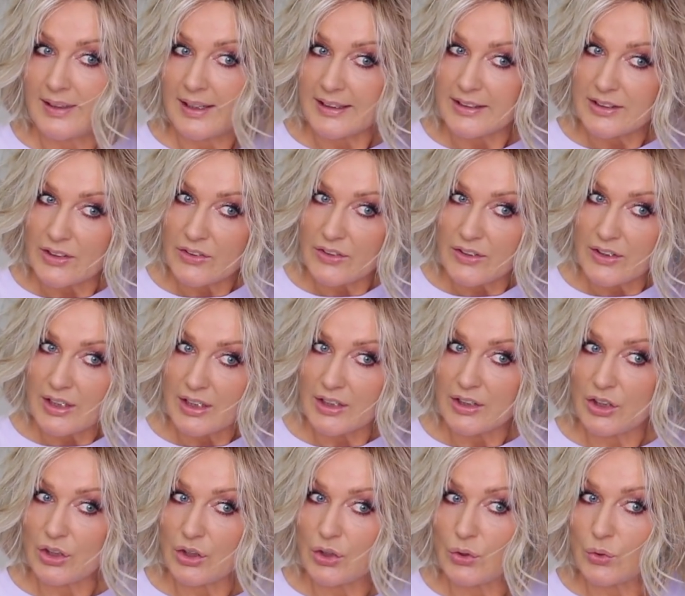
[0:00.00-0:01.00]
I don't
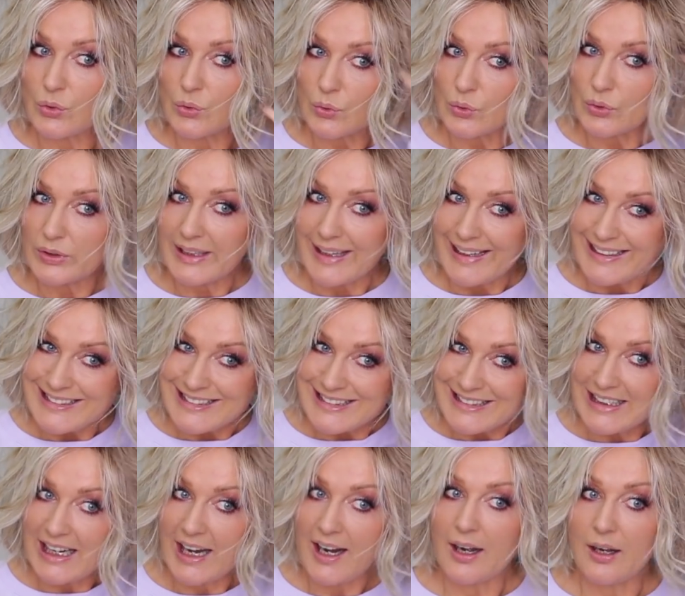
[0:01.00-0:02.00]
think you get
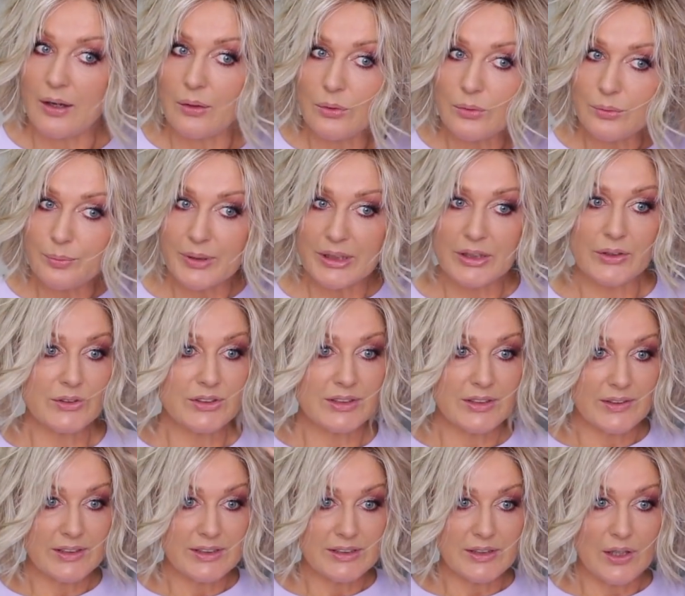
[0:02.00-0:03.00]
curl because
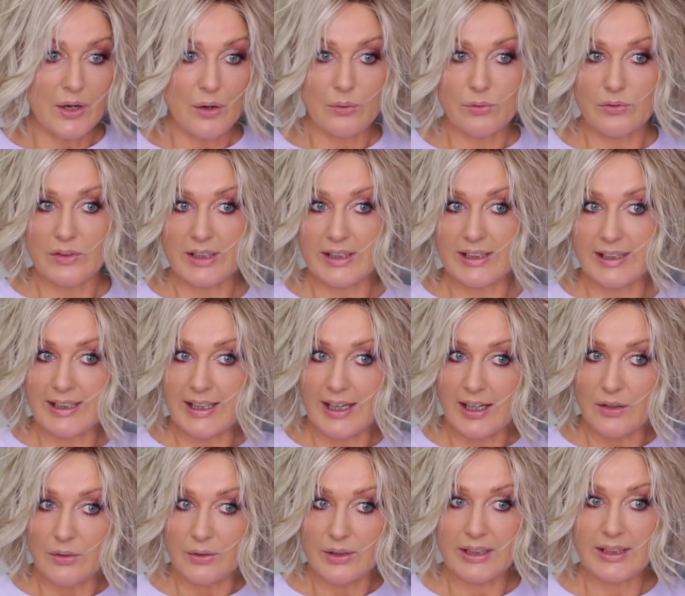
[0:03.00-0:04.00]
there is no really
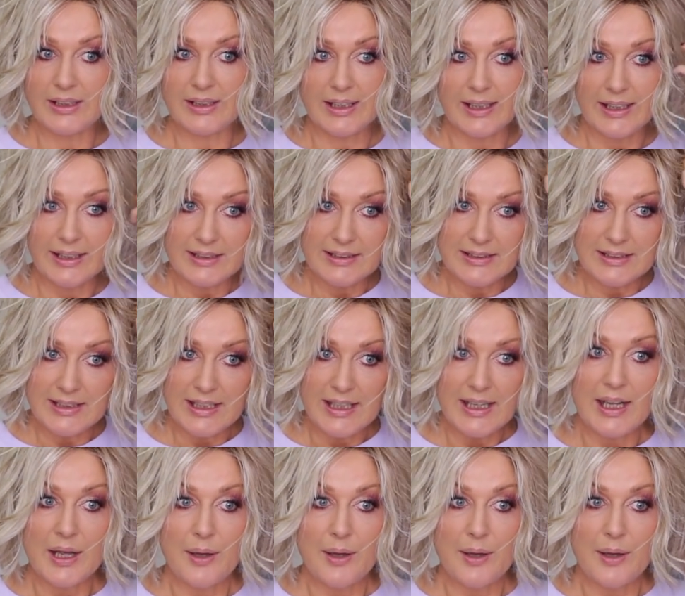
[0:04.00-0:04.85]
curl in it,